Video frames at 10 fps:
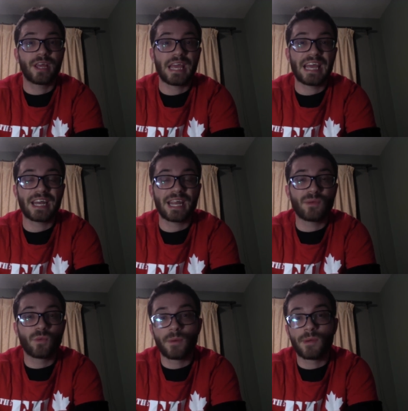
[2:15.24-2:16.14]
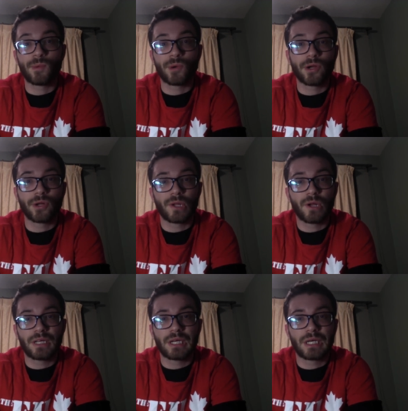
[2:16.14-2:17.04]
at a war memorial
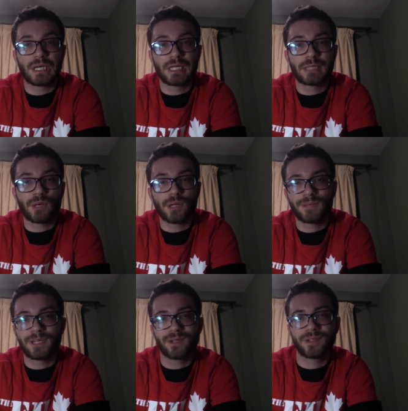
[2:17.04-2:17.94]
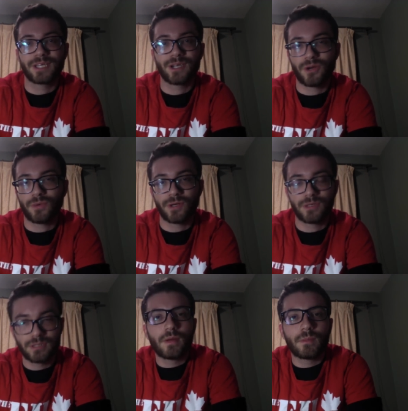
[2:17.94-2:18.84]
on Parliament Hill in Ottawa.
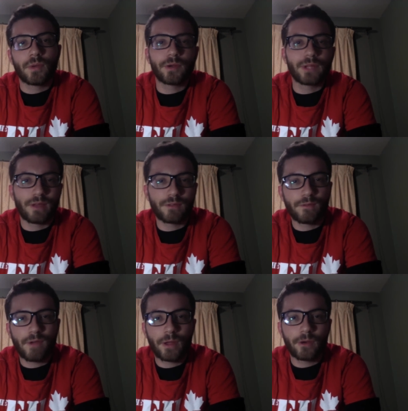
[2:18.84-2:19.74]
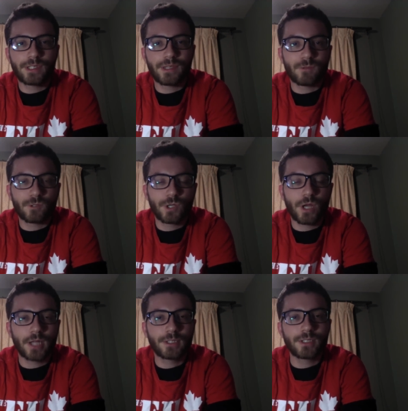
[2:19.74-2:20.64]
Apparently, after firing several
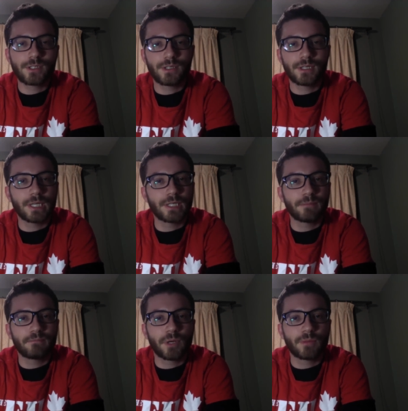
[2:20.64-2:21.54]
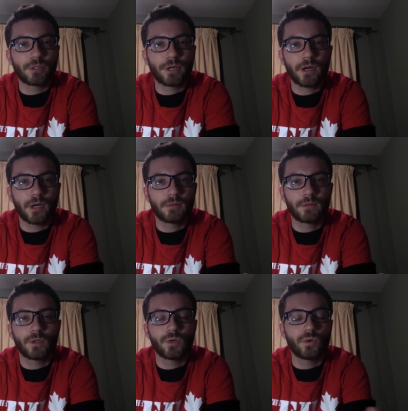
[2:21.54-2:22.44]
shots, the perpetrator,
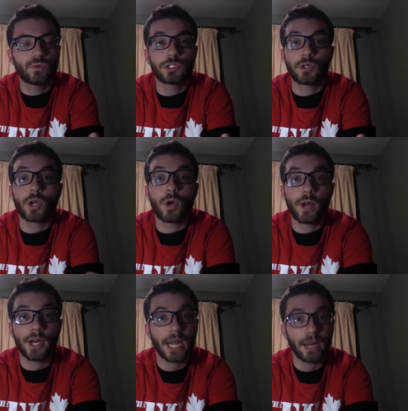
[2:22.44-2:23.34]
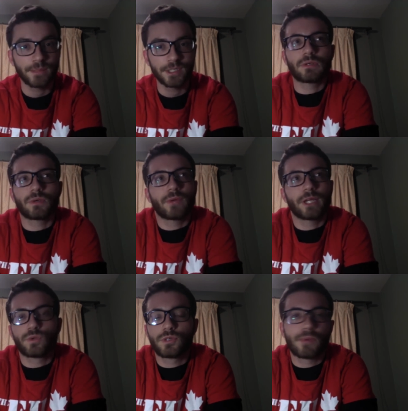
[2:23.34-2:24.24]
who shall go unnamed,
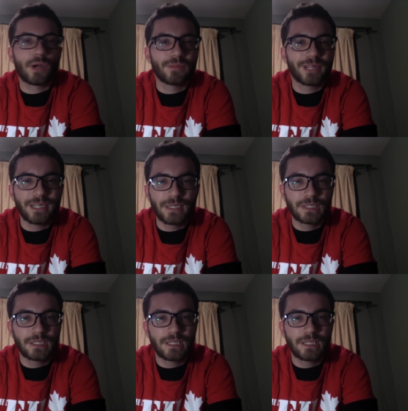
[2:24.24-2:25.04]
ran towards Parliament Hill